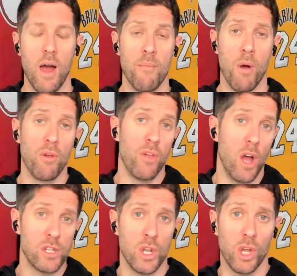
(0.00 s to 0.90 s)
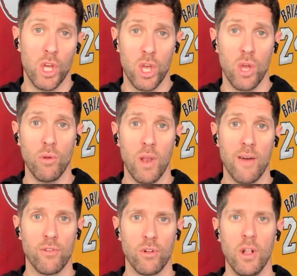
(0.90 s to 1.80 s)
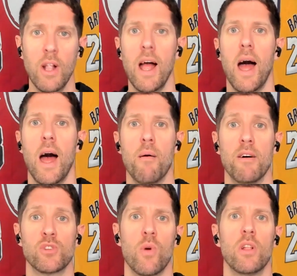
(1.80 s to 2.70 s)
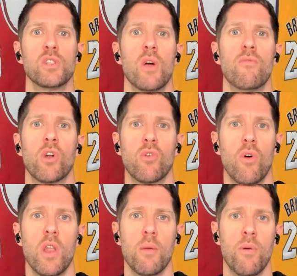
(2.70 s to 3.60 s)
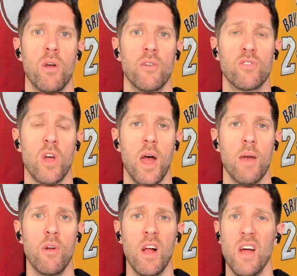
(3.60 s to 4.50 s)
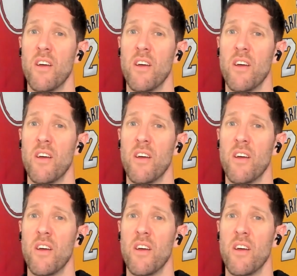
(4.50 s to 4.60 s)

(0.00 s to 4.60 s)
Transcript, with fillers: uh, both at an acute level uh, as well as over a chronic period of time.